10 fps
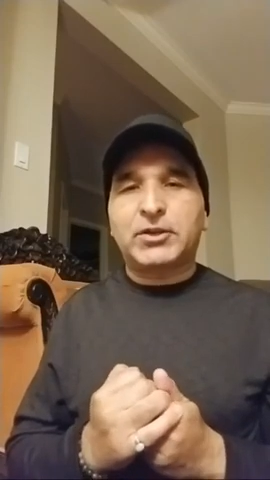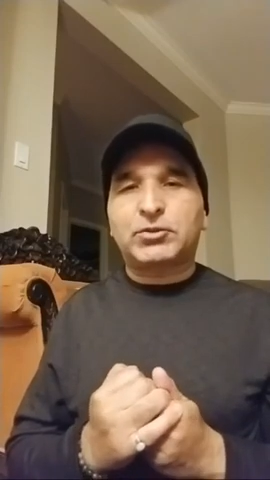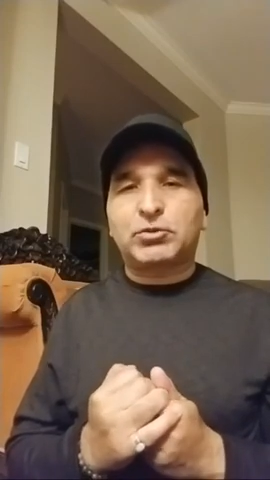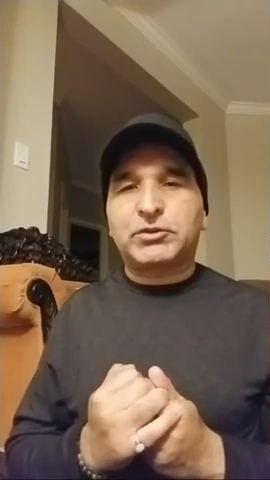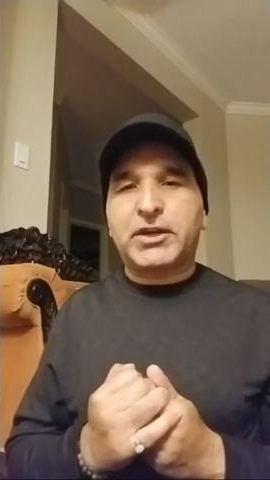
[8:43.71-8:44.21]

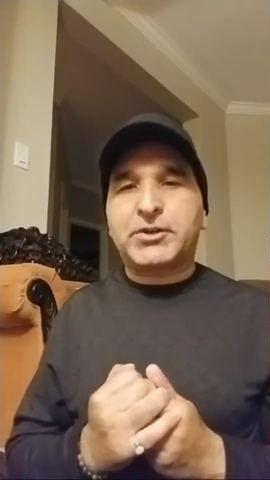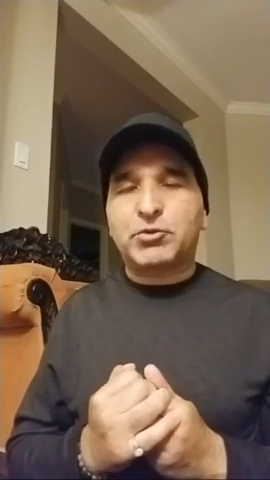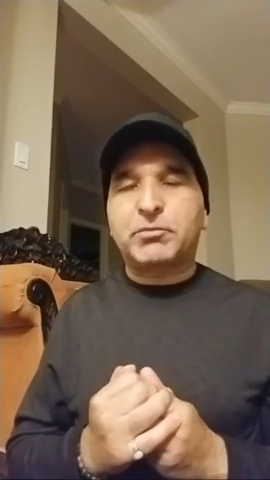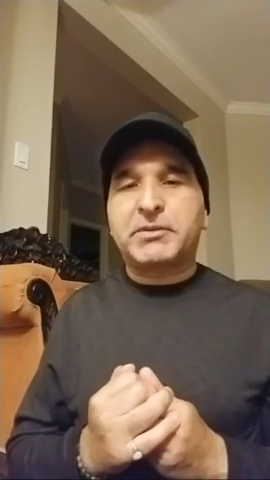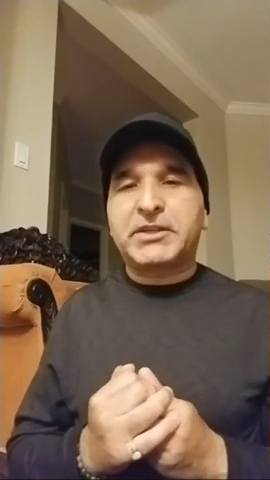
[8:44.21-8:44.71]
so that
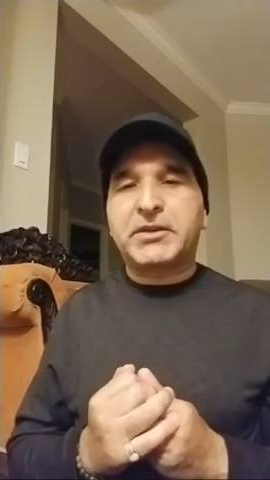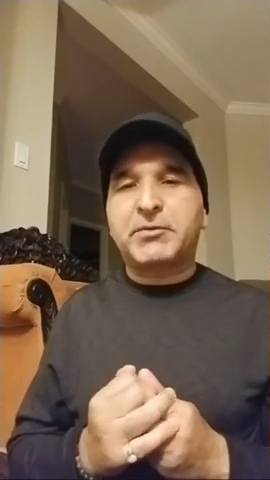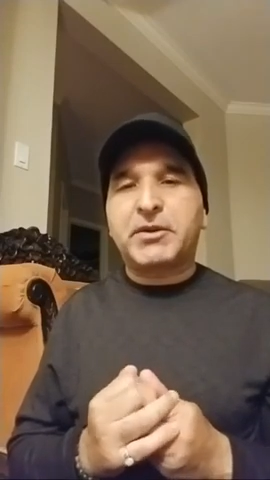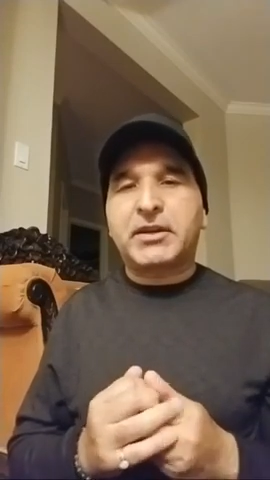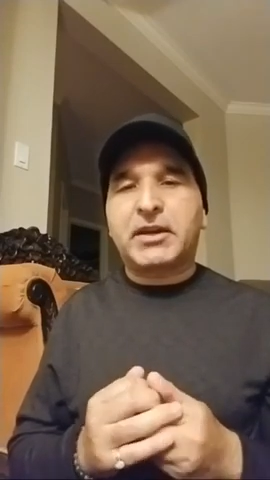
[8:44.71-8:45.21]
should be
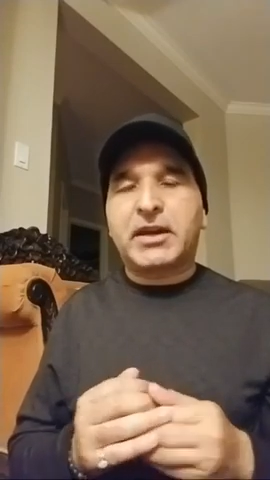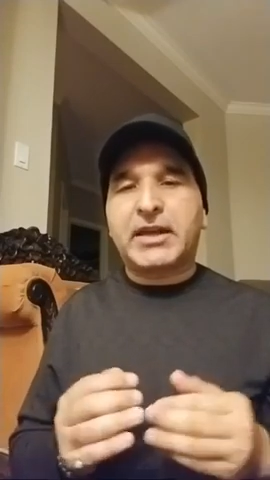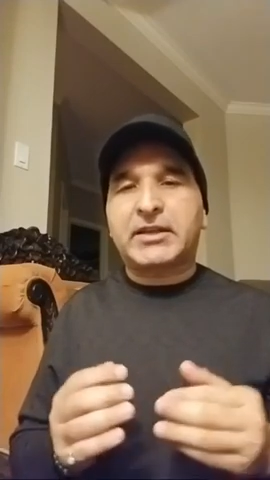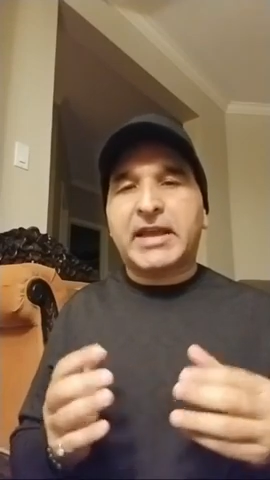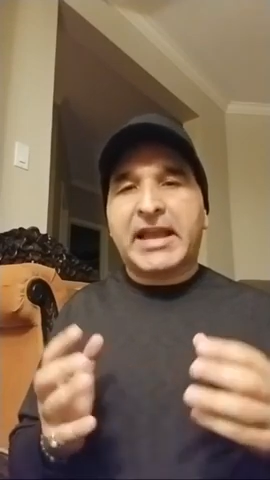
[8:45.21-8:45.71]
given
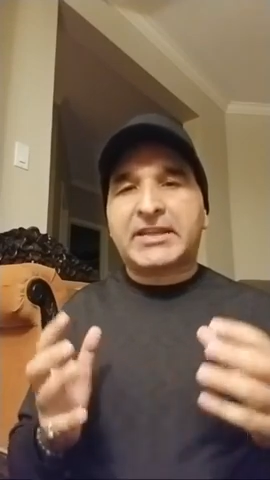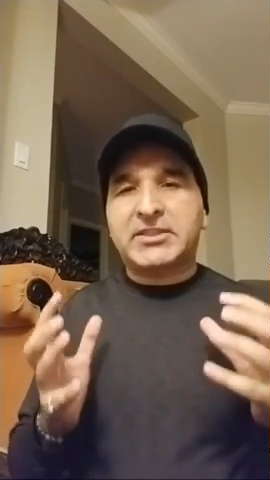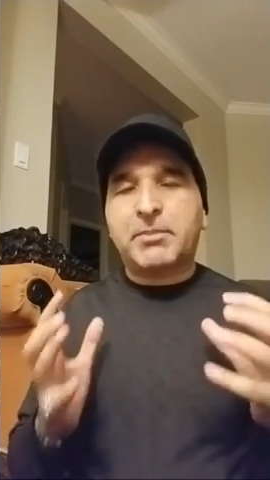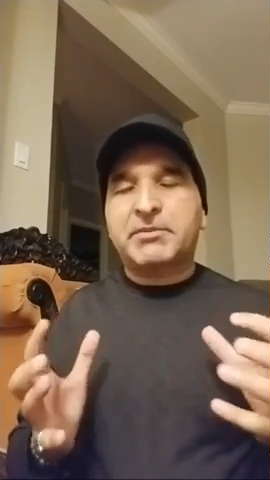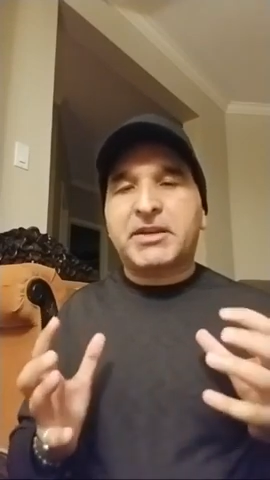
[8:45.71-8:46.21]
like
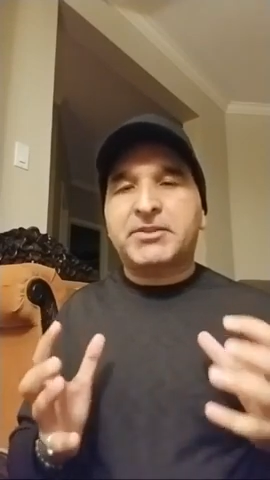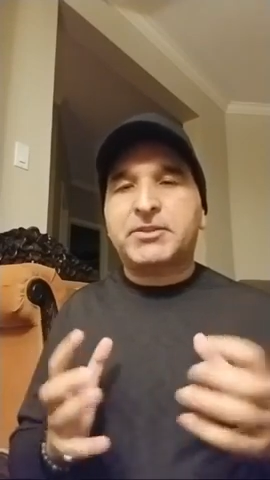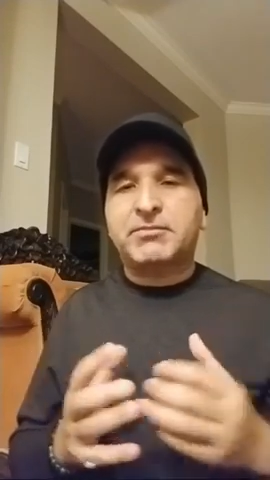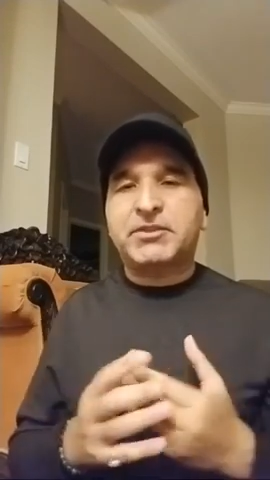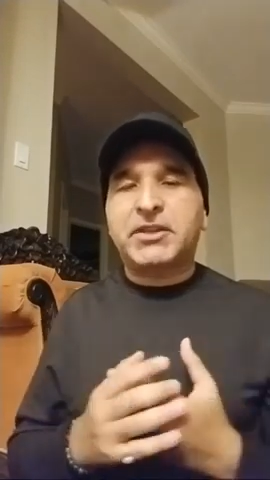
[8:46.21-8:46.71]

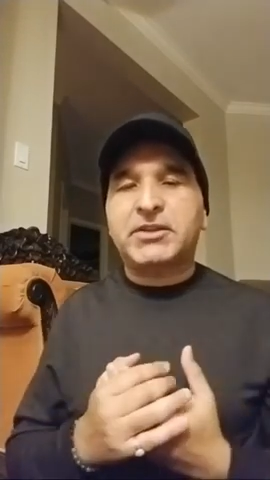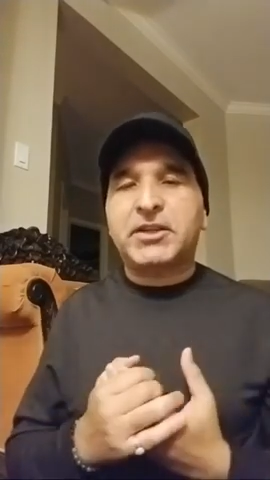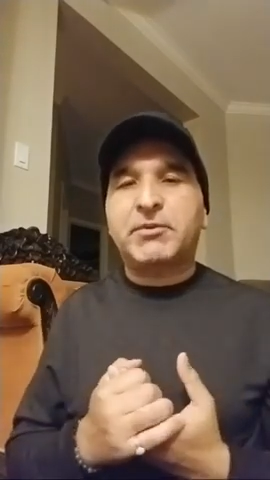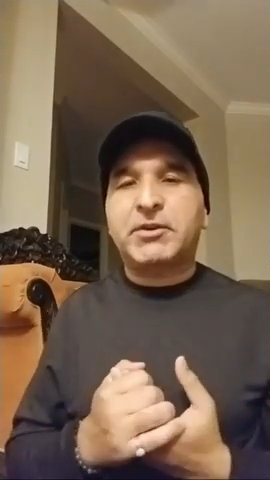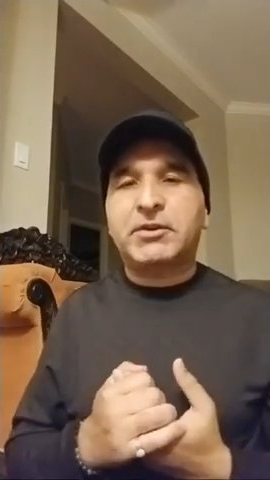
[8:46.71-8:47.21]
acceptance, not
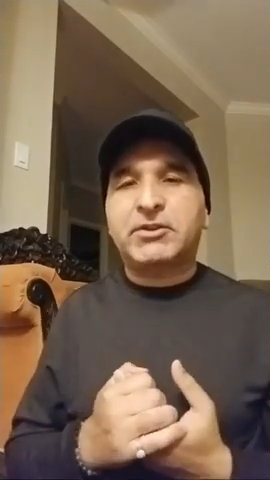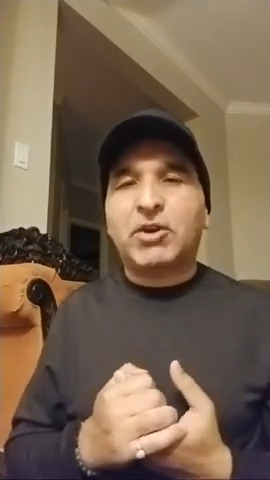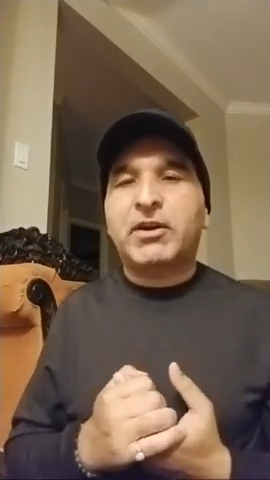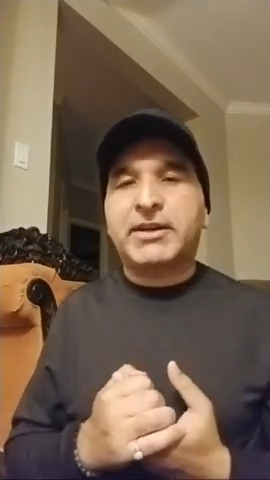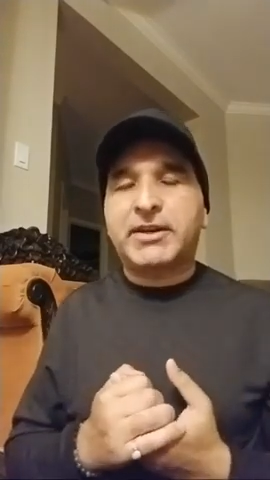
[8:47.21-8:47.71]
even
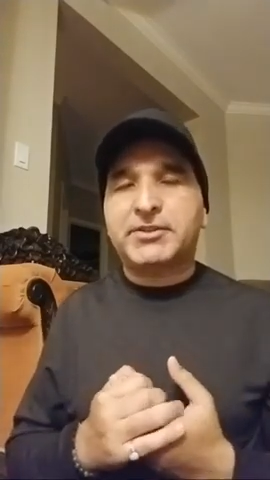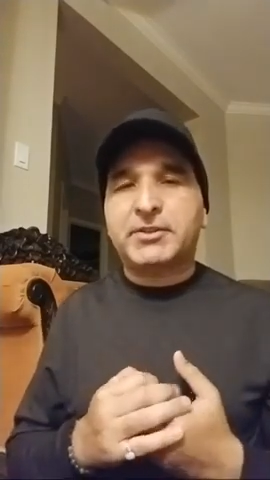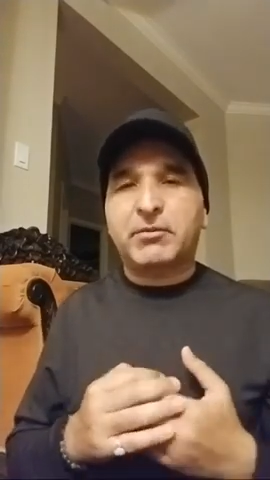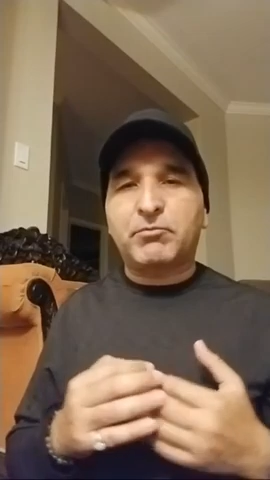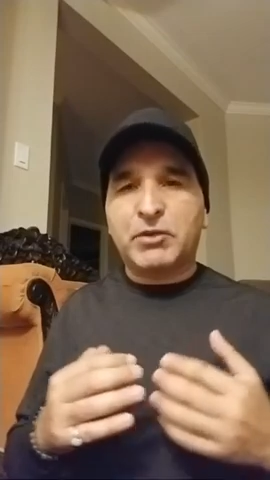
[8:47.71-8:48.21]

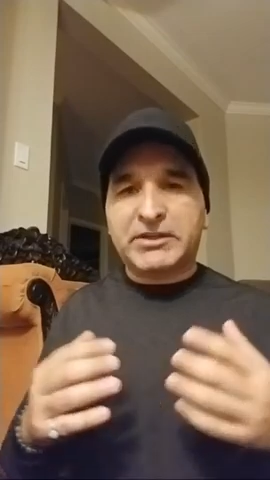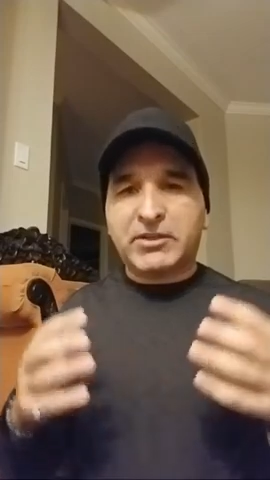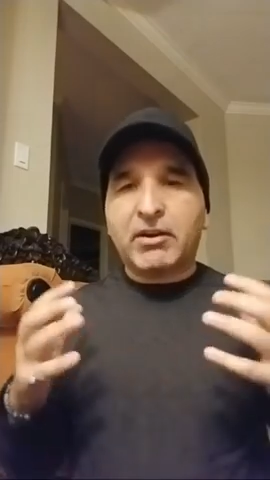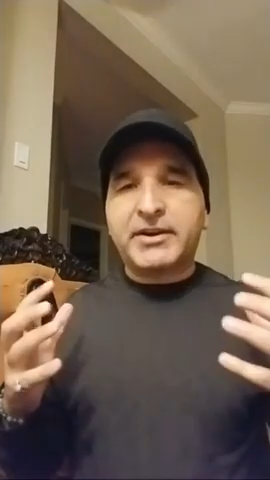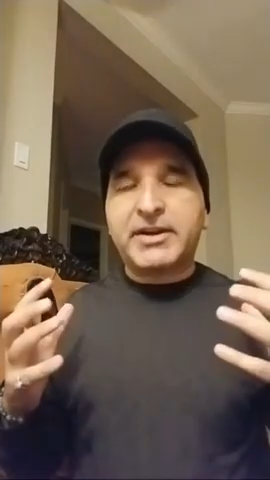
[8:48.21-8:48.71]
tolerance. We
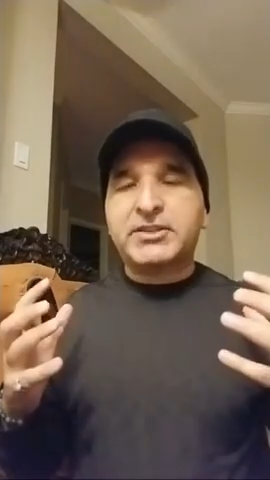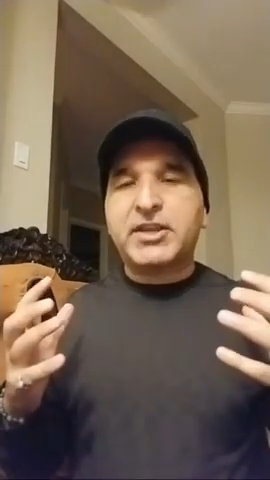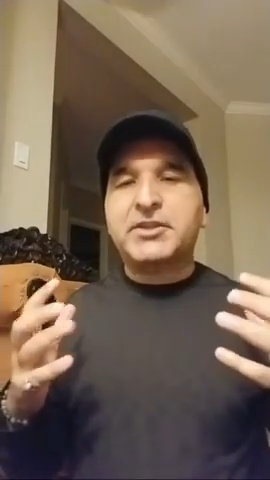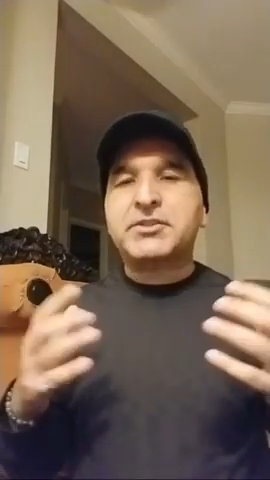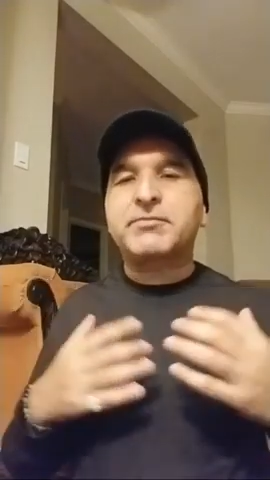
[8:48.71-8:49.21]
tolerate
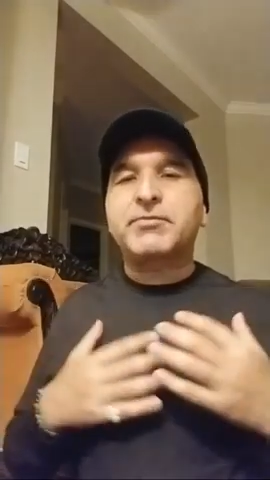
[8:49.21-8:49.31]
things